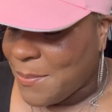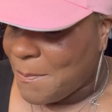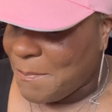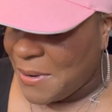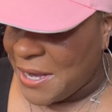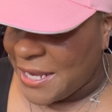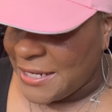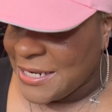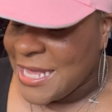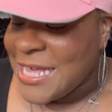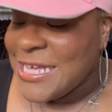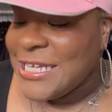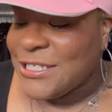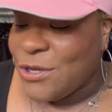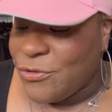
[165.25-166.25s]
But,
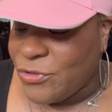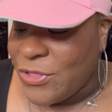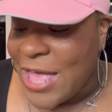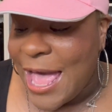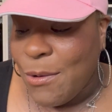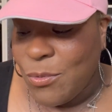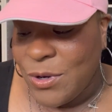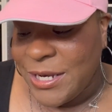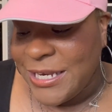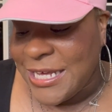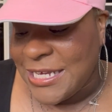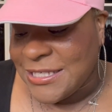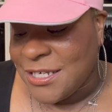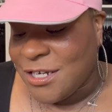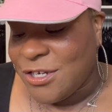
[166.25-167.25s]
so that one
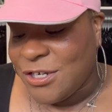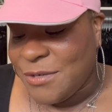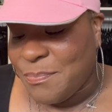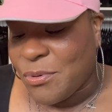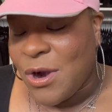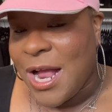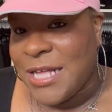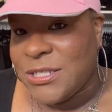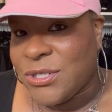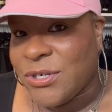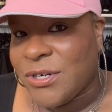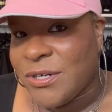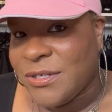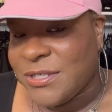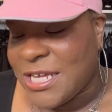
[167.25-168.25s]
is a good
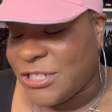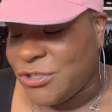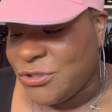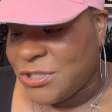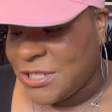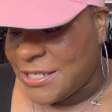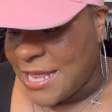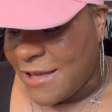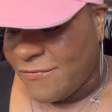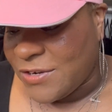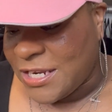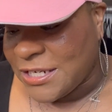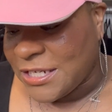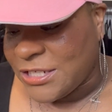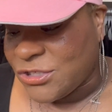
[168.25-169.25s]
bronzer that you should
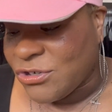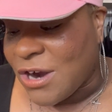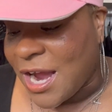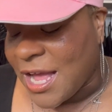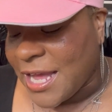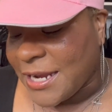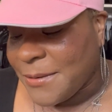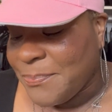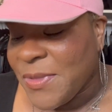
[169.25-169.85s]
definitely try.